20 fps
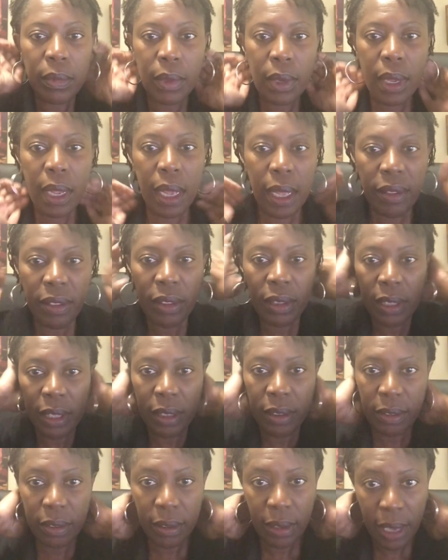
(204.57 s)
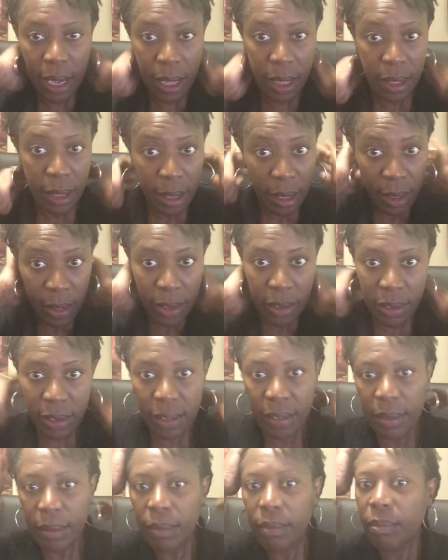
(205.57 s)
as clean. So yeah, this
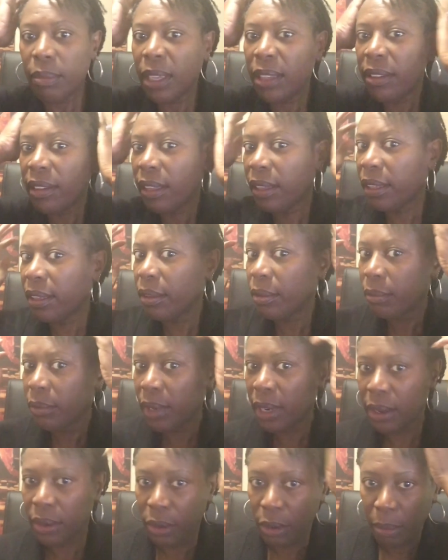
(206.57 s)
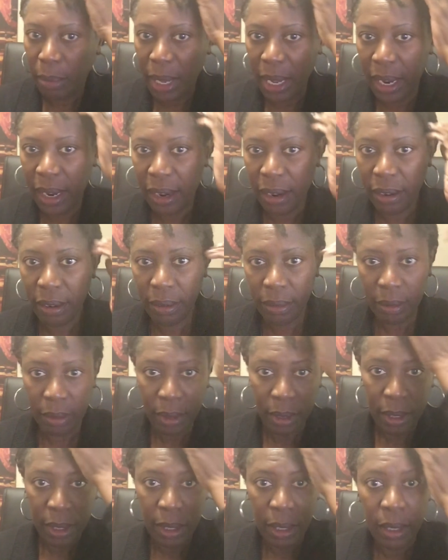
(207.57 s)
is basically what I do to my hair
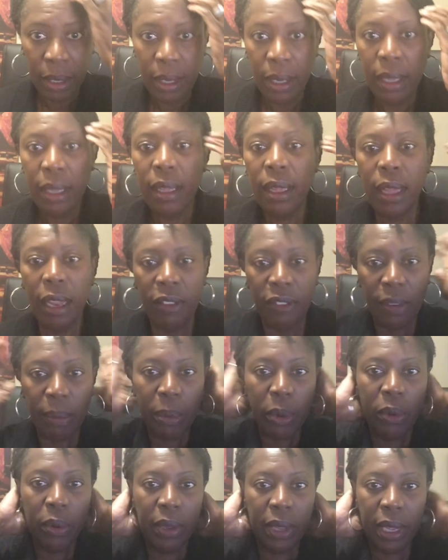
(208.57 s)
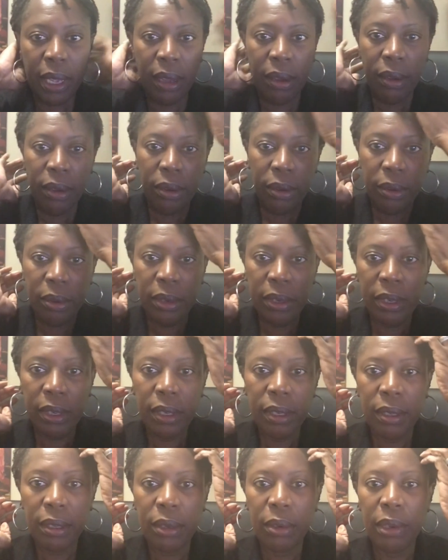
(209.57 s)
if I'm going out or
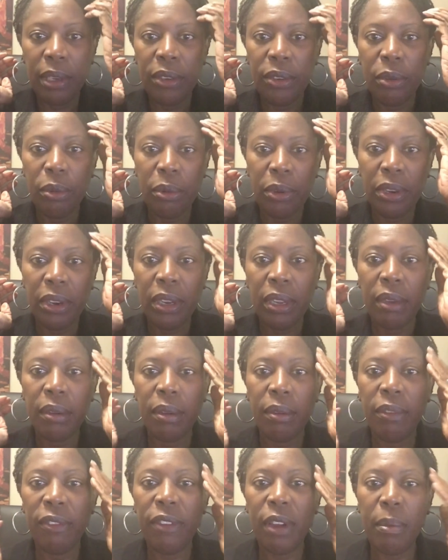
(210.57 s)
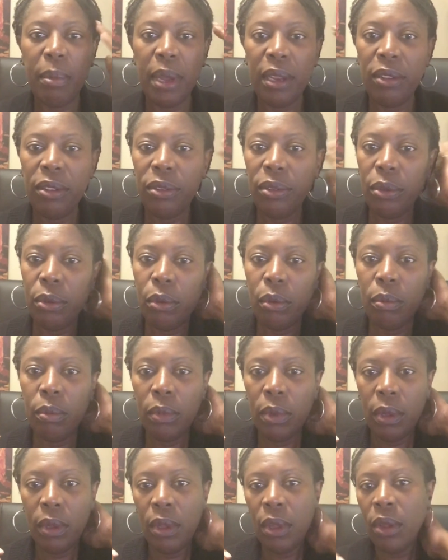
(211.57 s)
going to work. If I'm on a
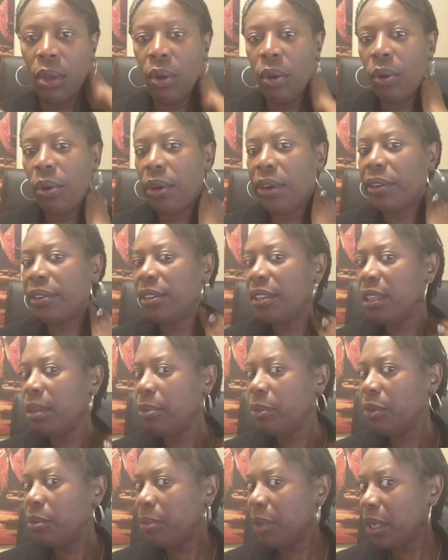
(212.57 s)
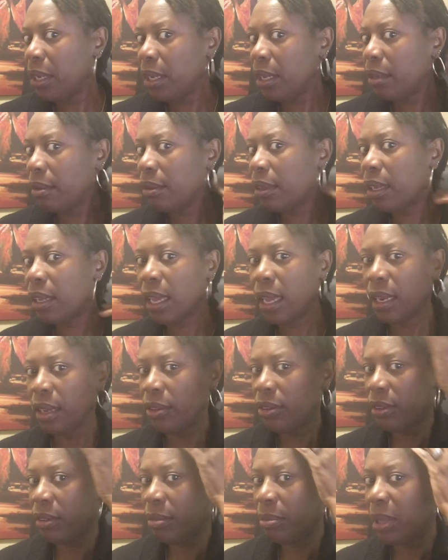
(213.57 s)
Zoom or a Teams meeting, I kind of
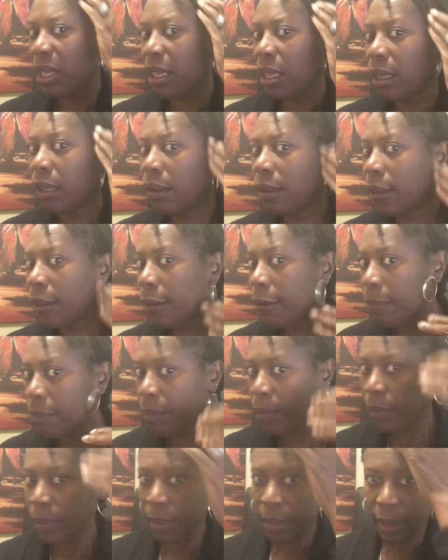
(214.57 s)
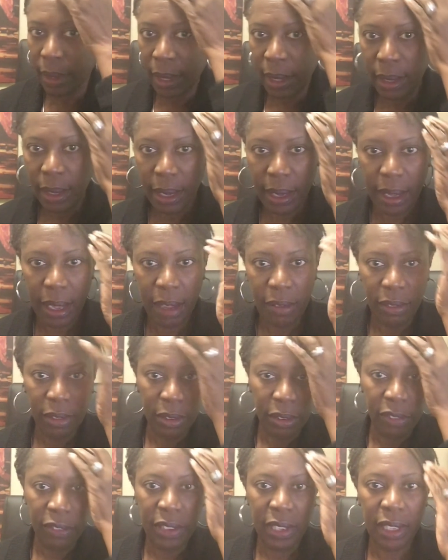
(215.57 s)
just make it look like I have a
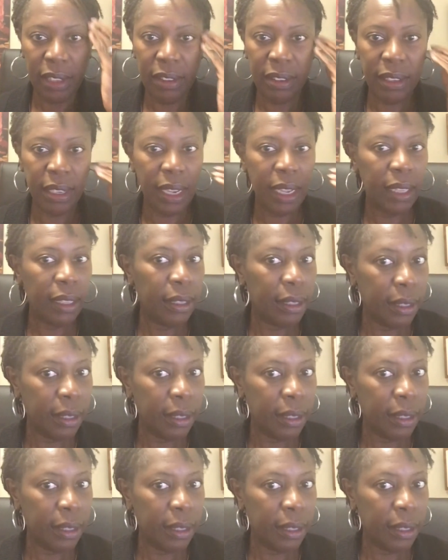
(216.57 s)
little funky style.